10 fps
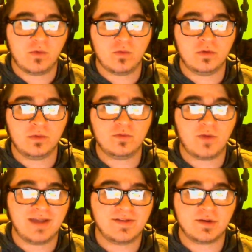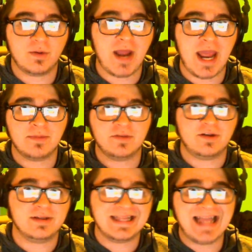only reason why I talked about
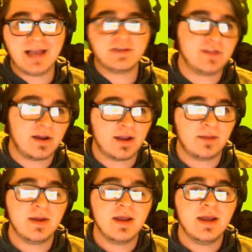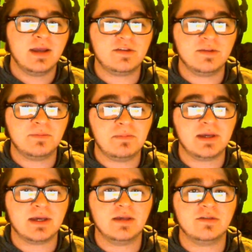Amazon last time is simply
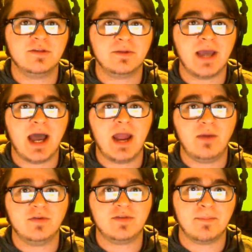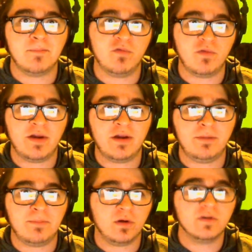because the guy was
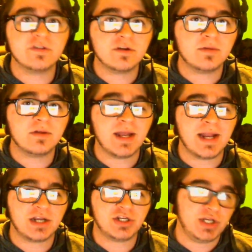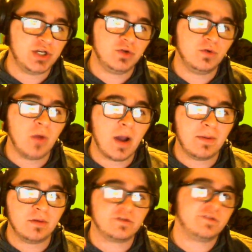very personable and actually knew
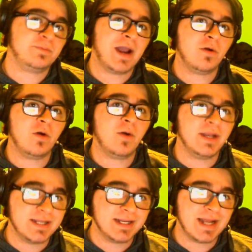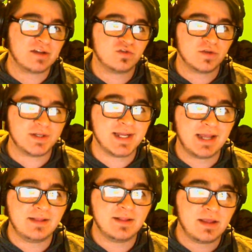about Spyro and did extra
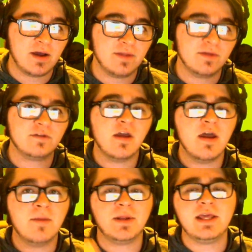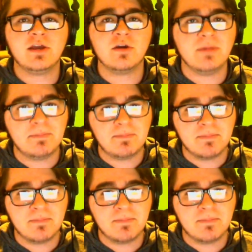digging than the others, but he could be